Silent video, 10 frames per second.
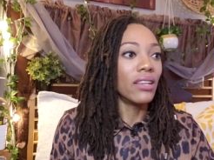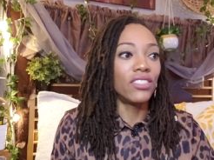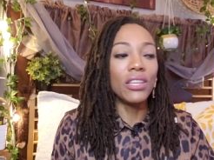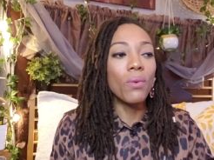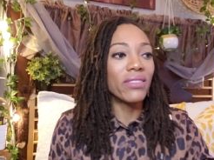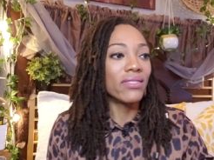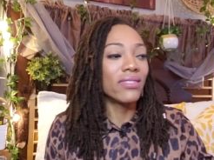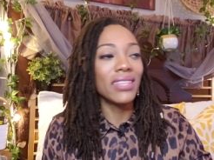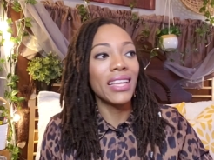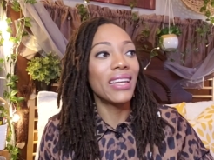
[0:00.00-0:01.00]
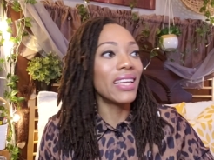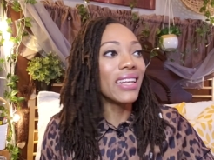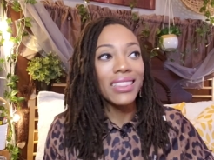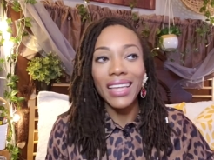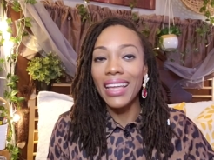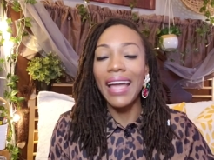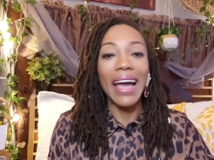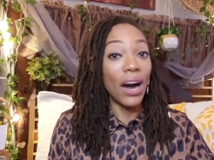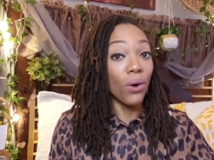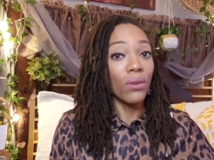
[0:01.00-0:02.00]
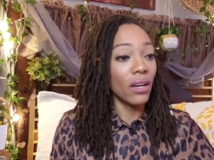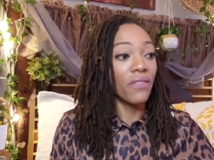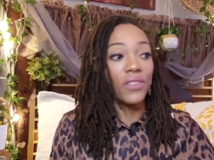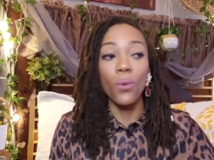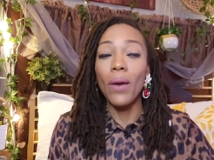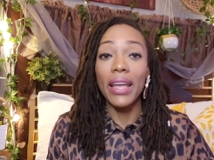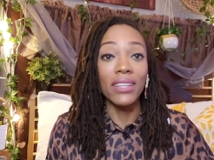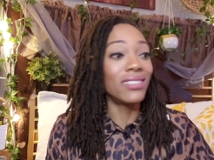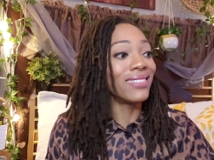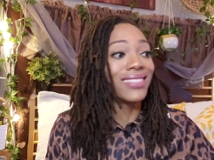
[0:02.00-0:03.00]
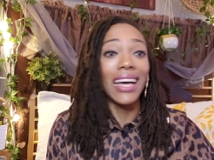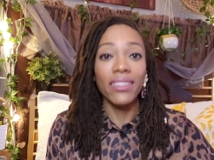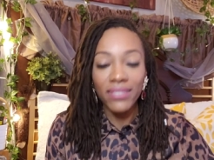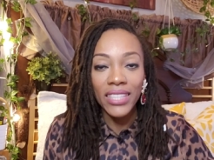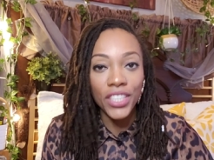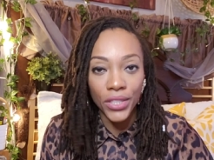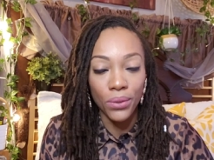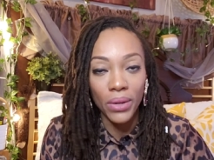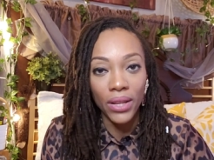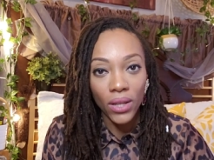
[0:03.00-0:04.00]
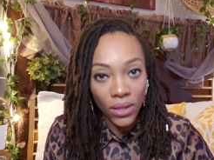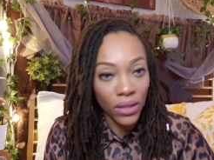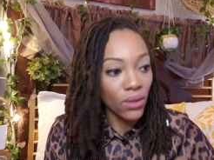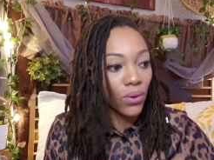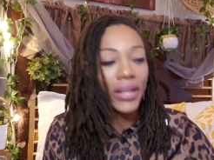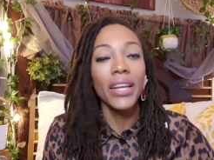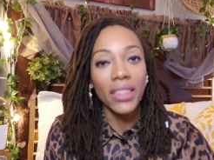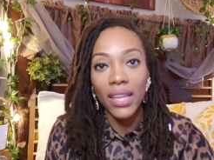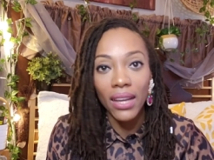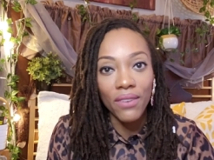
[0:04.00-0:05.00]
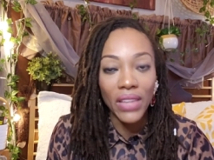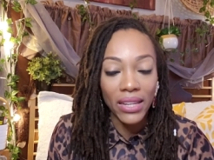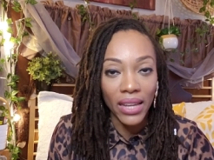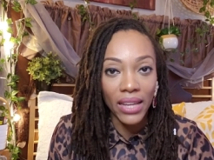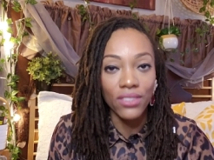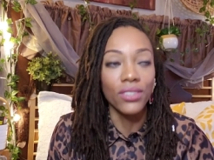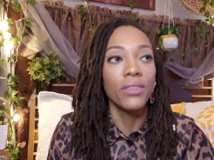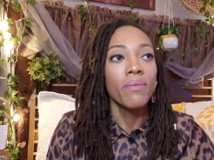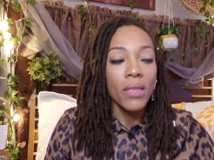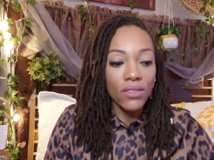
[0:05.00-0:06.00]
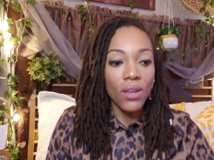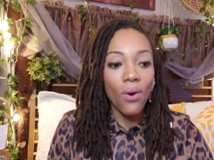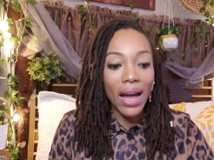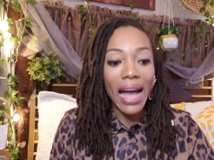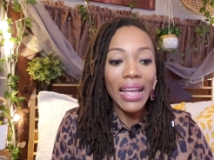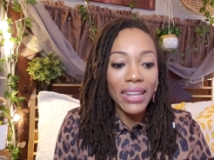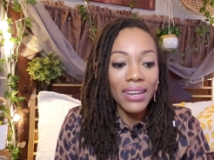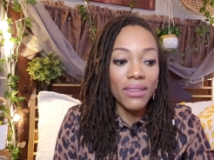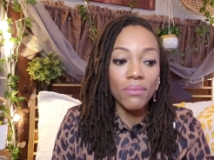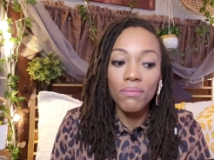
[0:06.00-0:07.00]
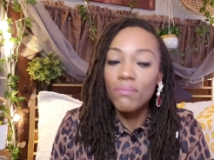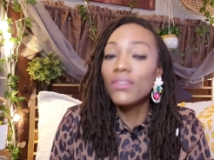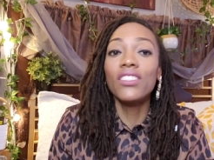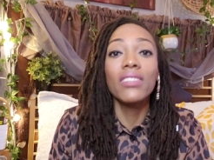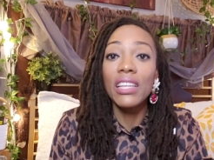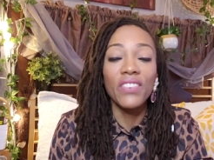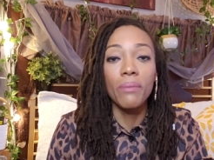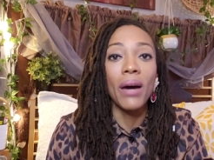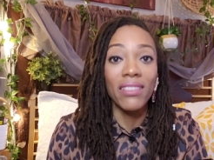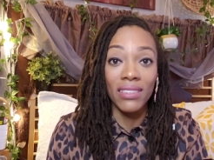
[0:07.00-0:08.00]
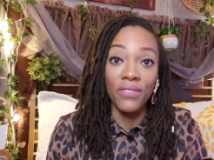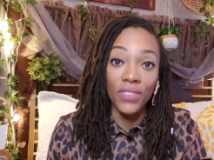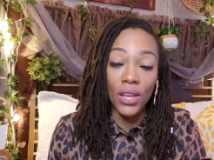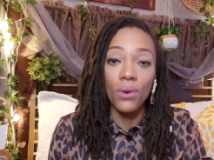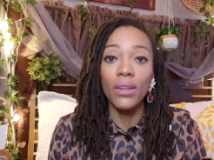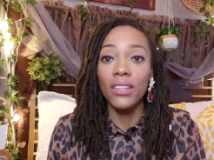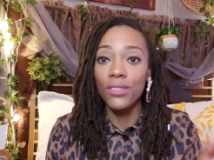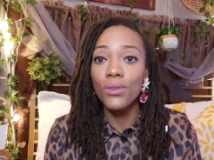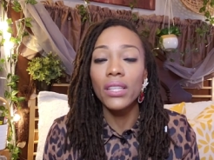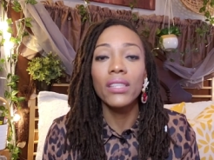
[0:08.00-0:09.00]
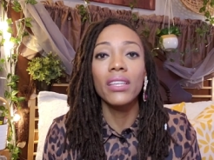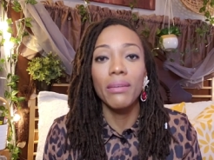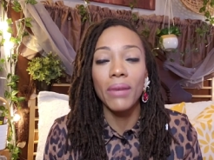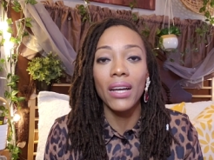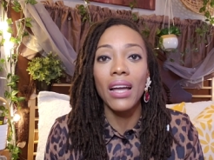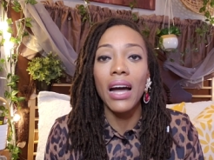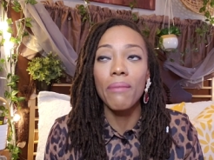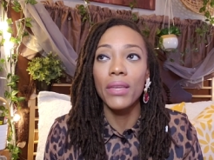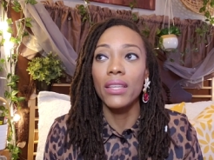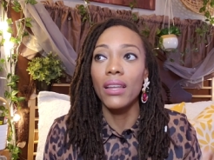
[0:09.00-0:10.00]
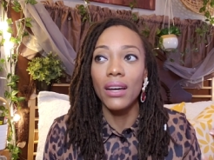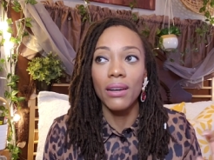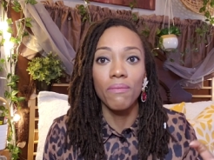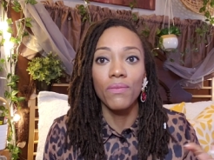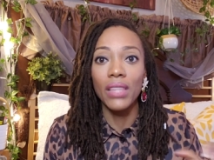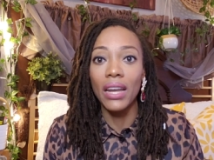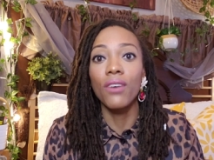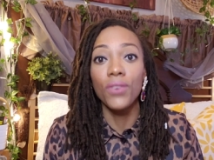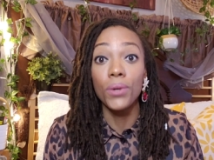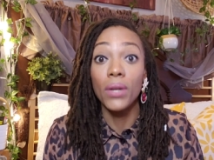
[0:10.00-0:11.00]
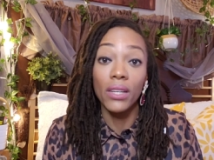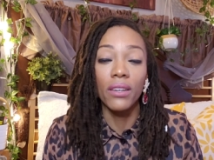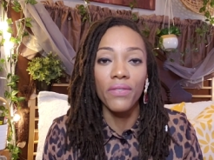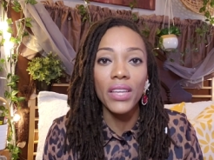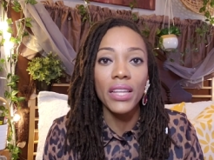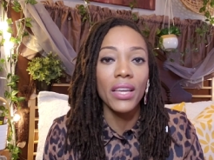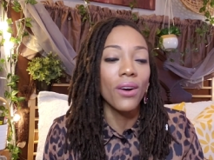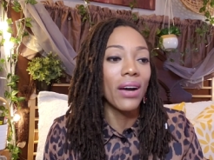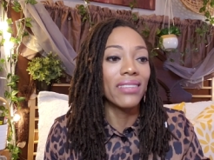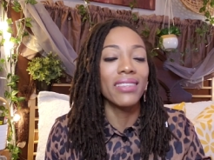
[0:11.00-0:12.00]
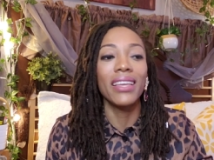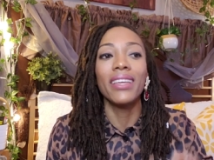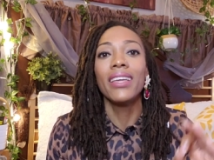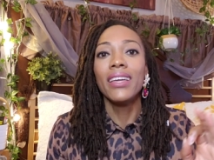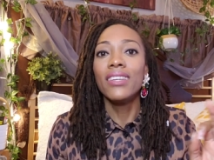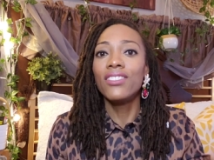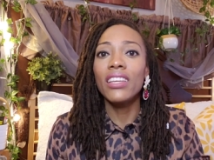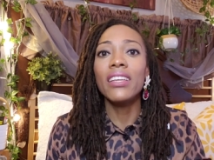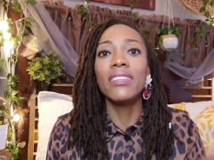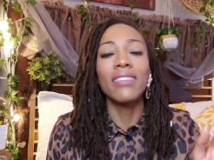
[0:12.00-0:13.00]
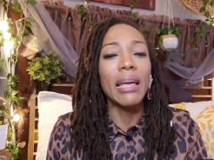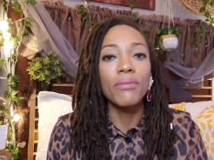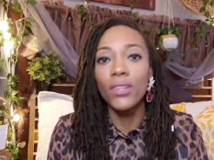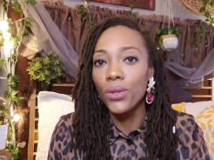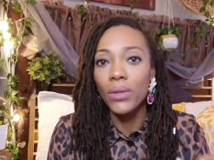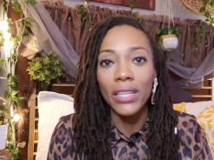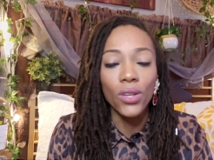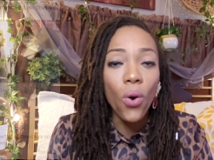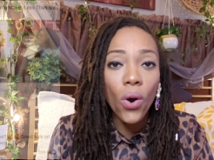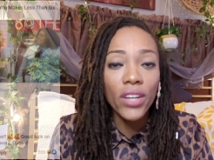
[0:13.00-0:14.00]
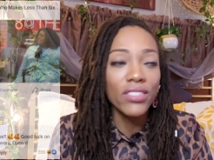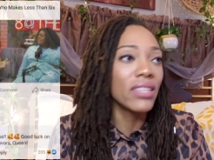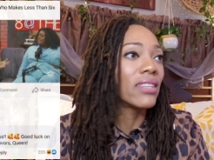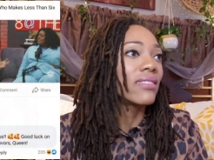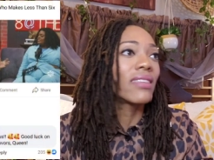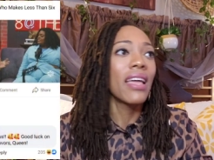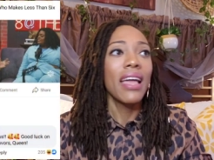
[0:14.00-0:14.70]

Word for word: She wasn't saying anything out of the way. She's not a serial killer or anything of that nature. So I ended up just leaving a positive note and then you can look at my comment um, that i wrote under the video i said she is absolutely gorgeous